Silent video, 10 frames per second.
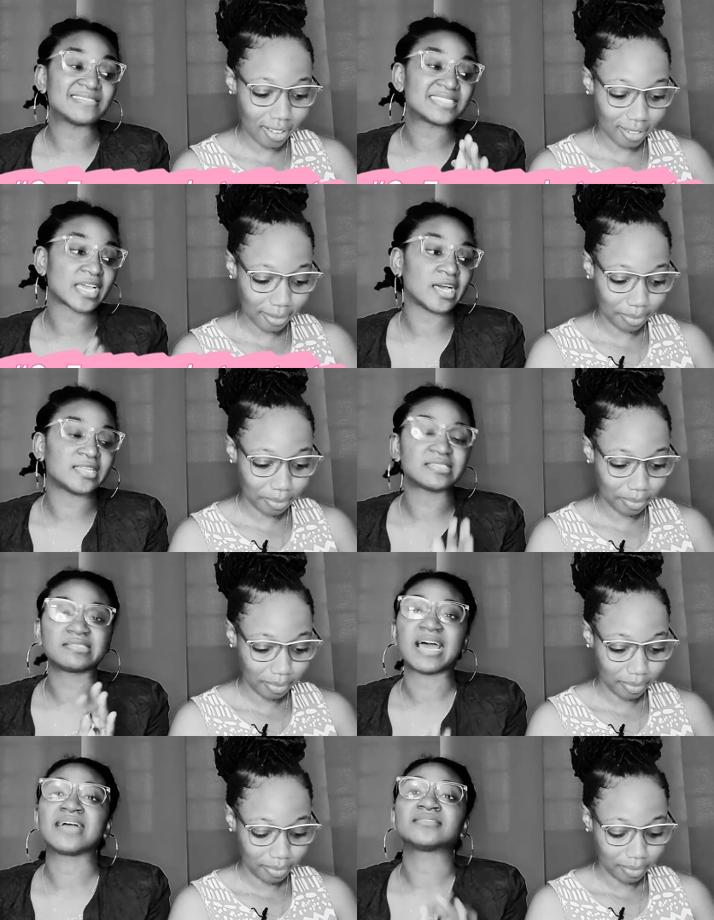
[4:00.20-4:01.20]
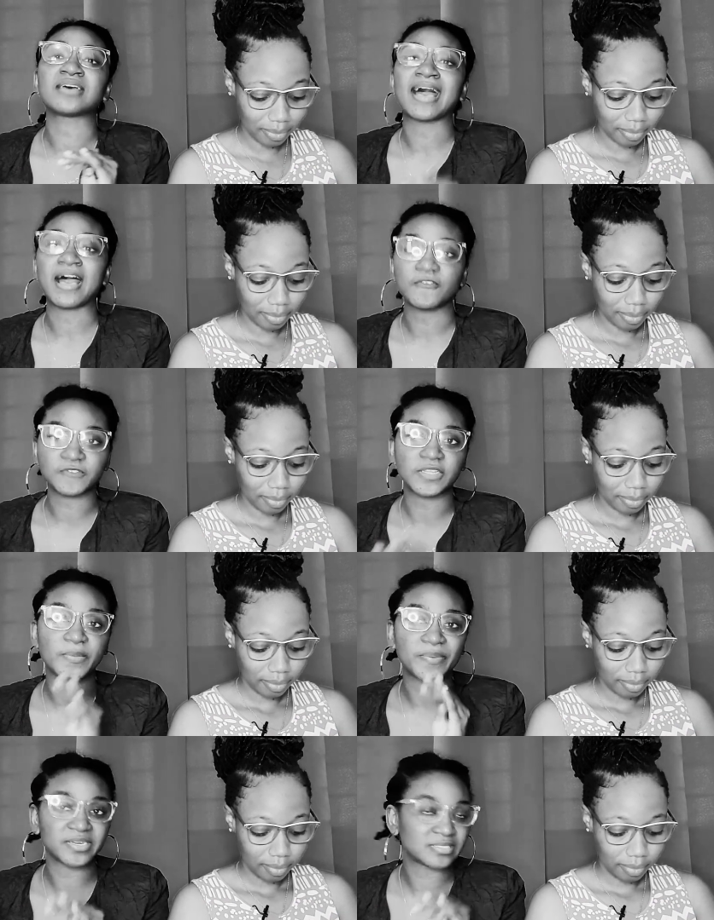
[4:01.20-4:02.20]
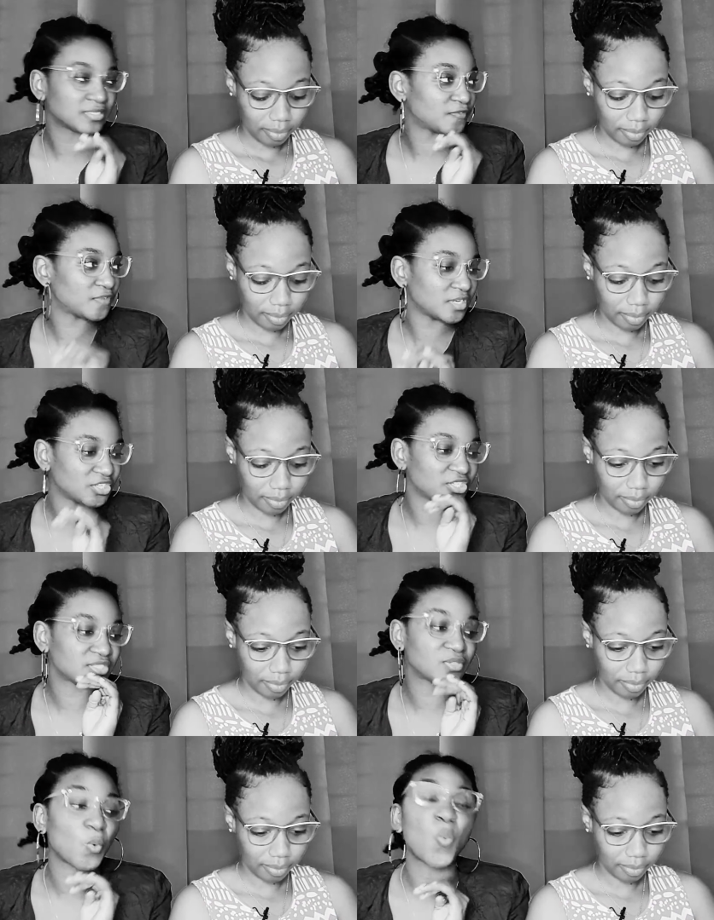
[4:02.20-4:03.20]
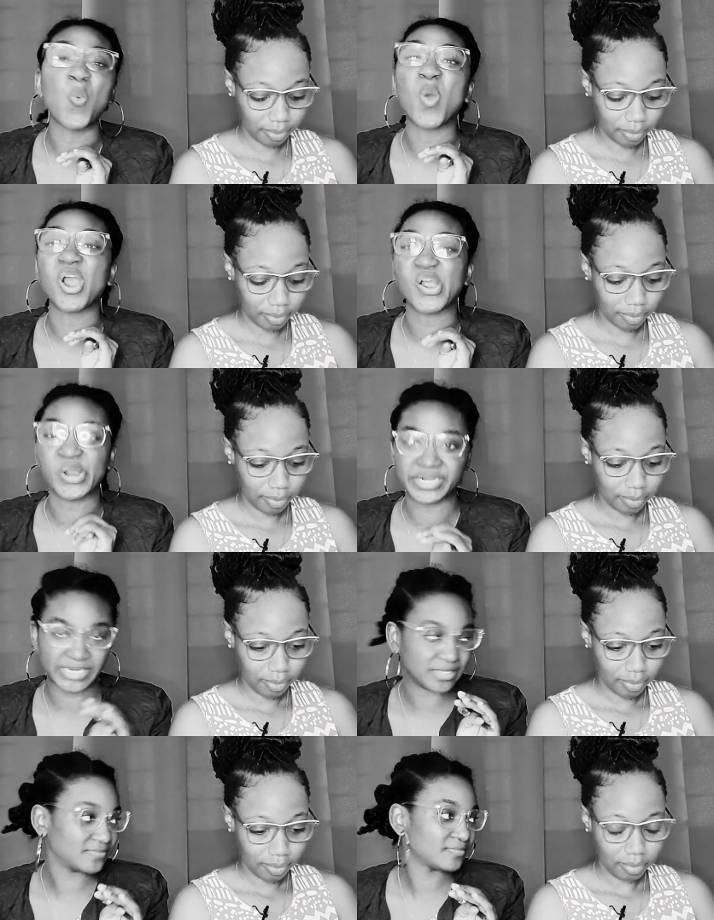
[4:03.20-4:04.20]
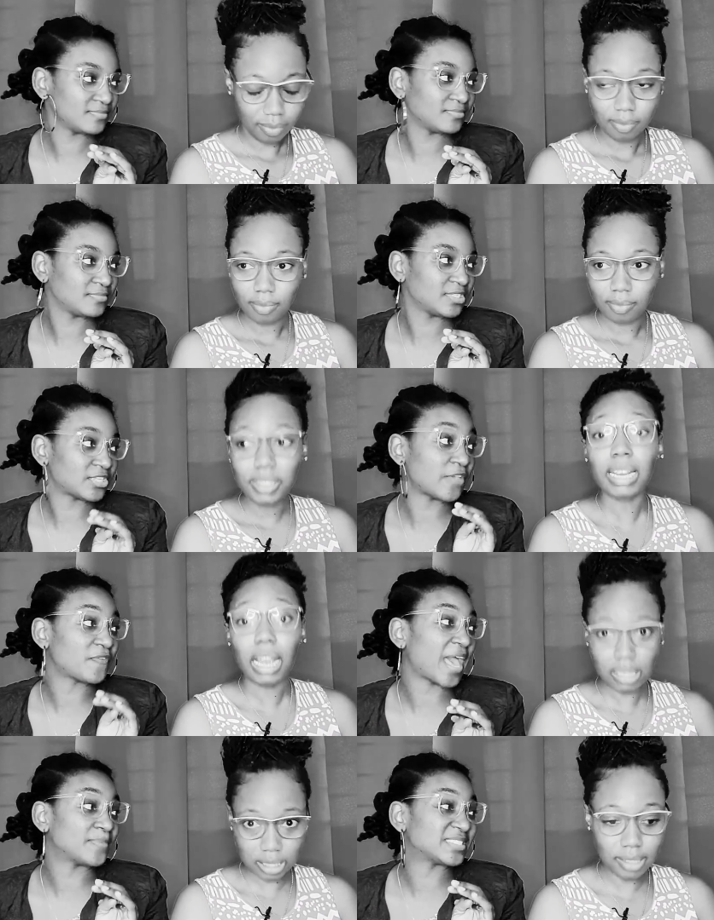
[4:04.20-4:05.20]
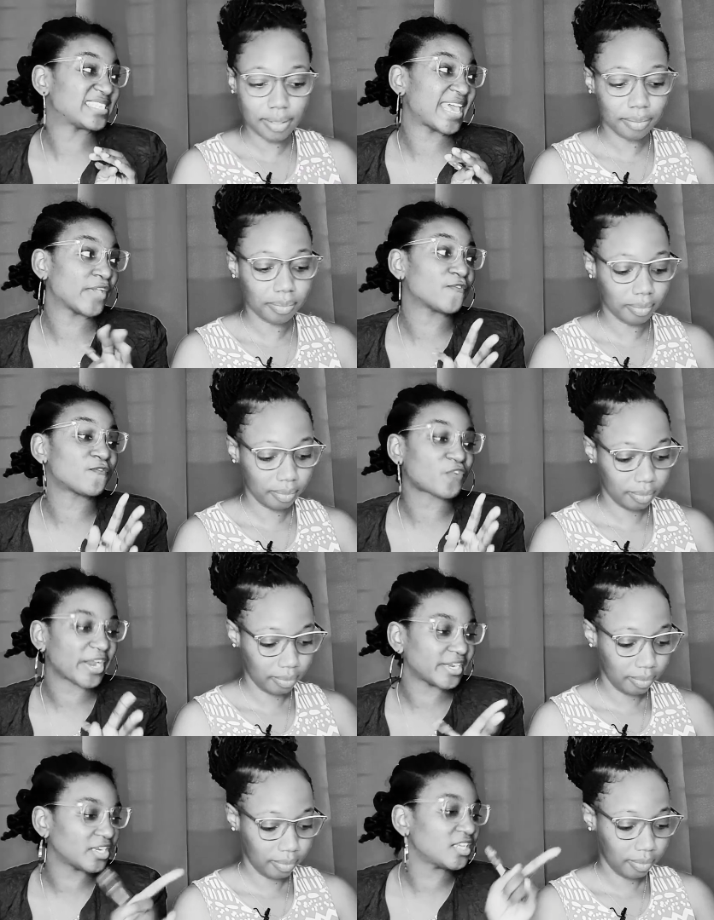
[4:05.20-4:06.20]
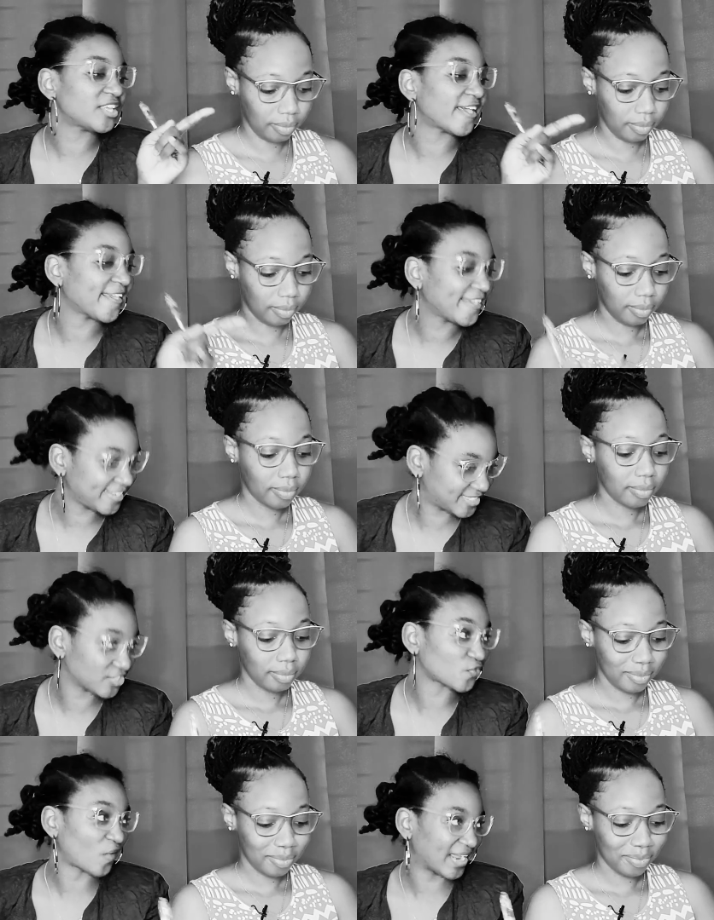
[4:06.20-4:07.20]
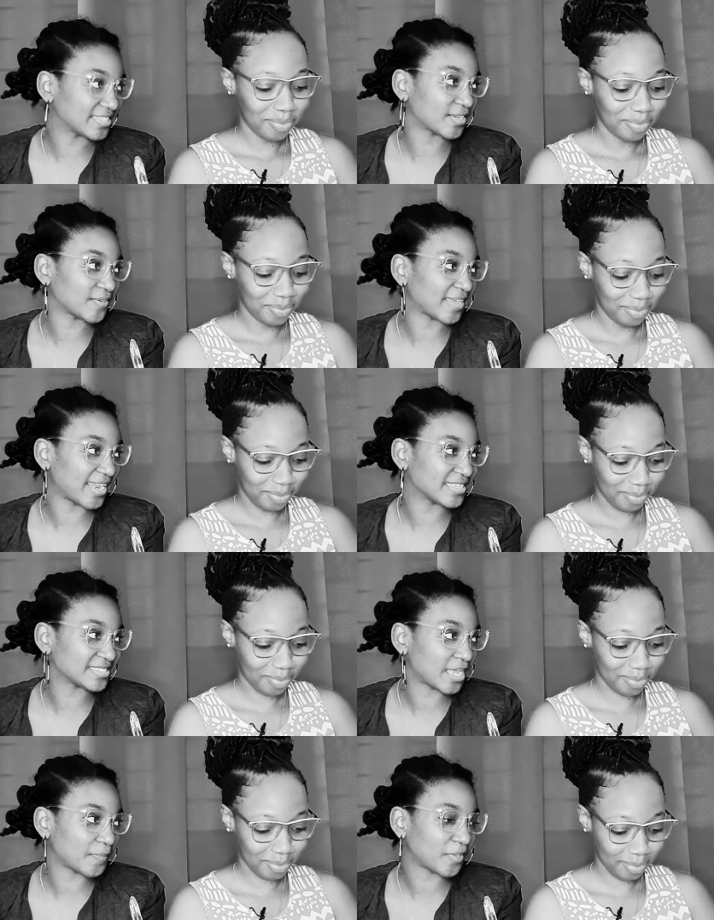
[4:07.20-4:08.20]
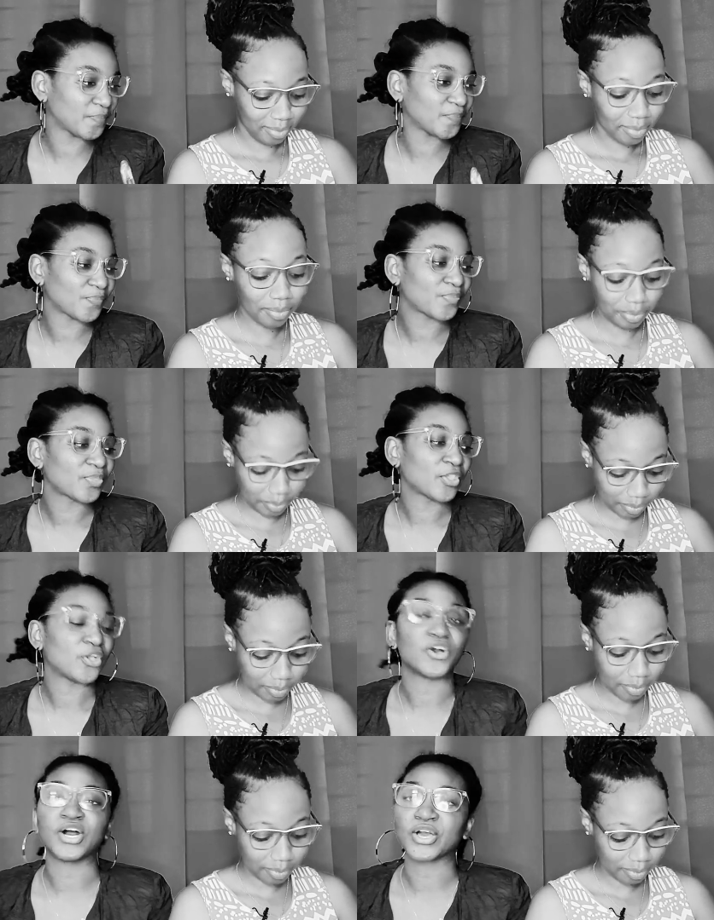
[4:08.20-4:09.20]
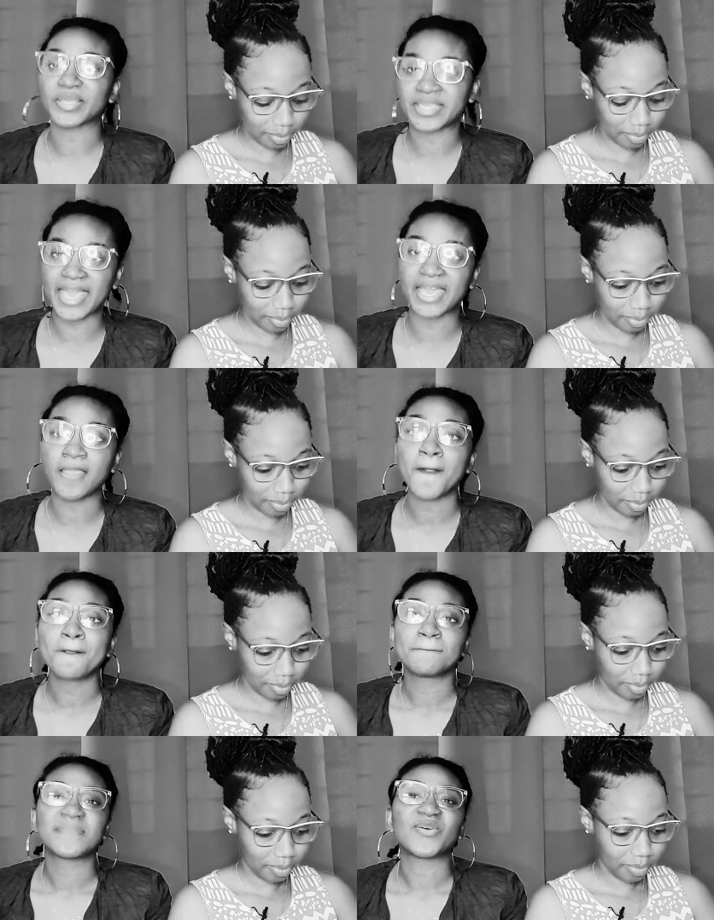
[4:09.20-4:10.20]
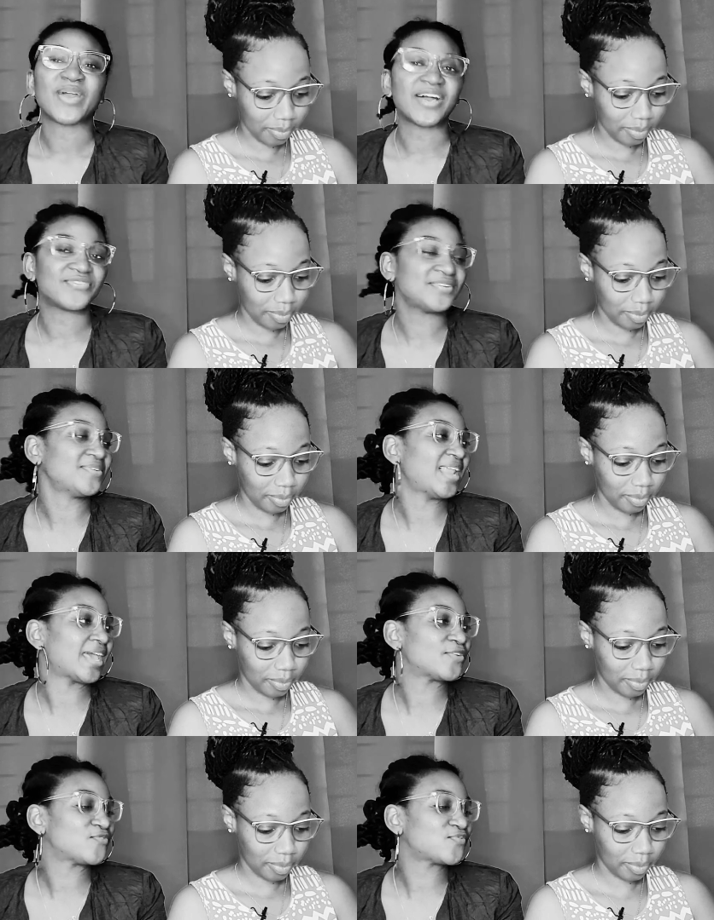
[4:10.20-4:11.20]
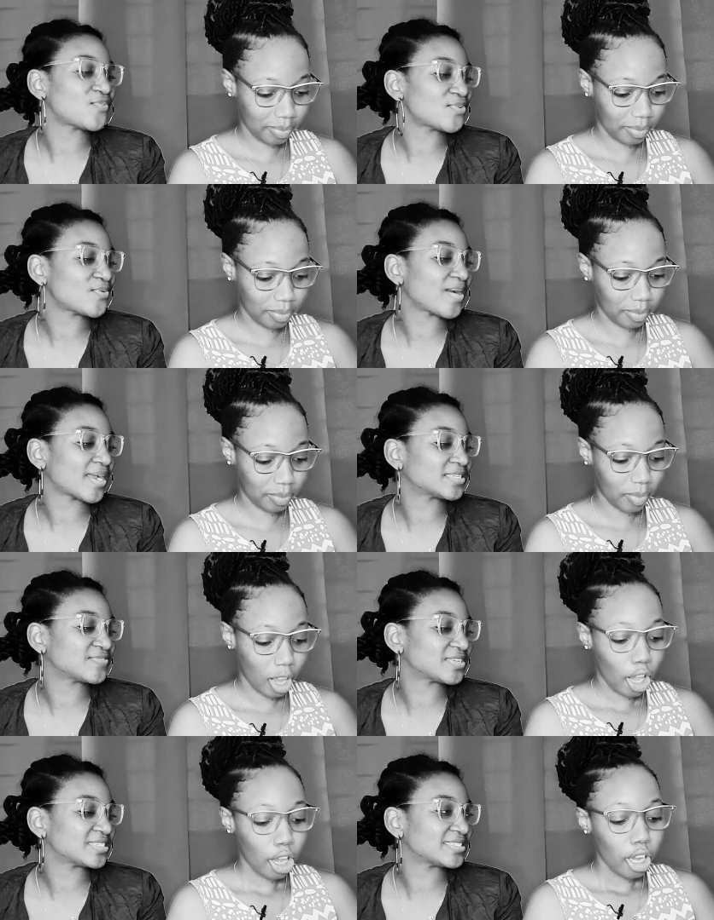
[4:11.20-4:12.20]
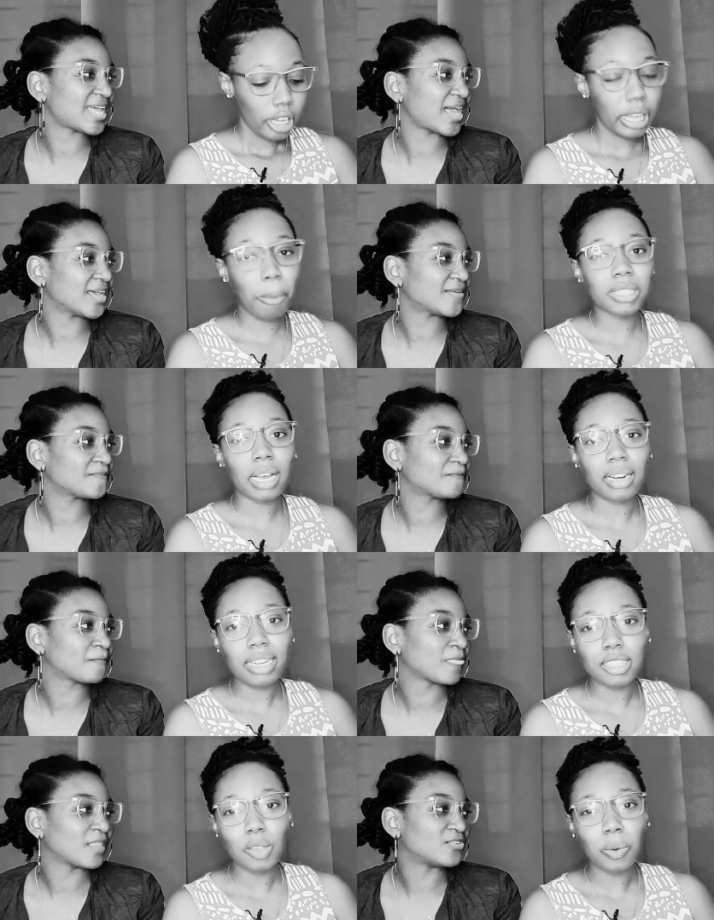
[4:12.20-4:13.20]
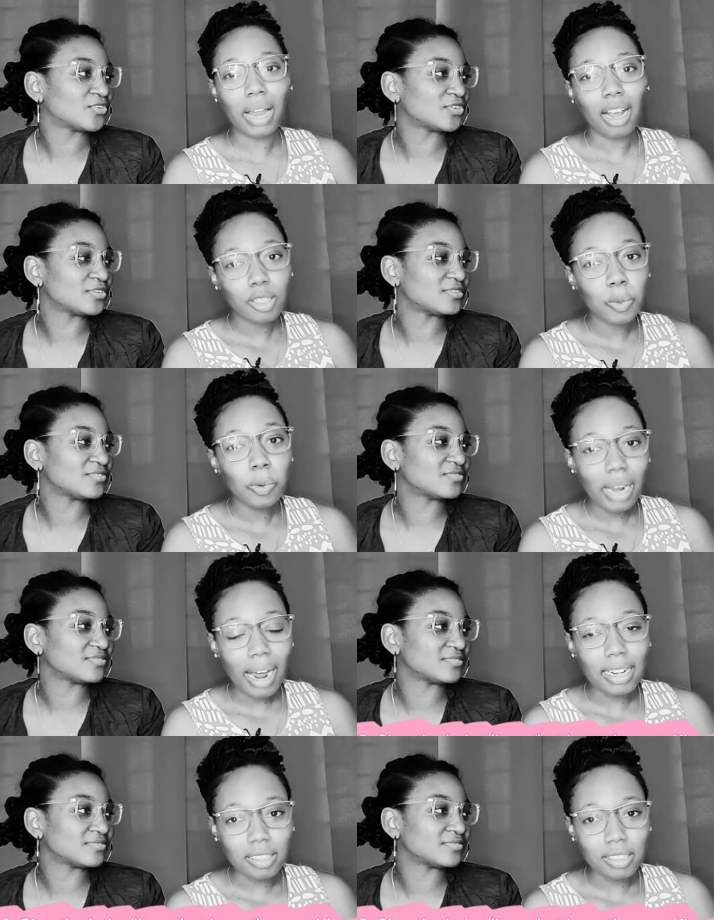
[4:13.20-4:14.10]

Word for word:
Speaker 1: seconds start after the person finishes the word. So yes. if I'm saying friend, you hit it right out. You understand me? Mm-hmm. Okay. We have to know like the full words for this song. You must at least know like two lines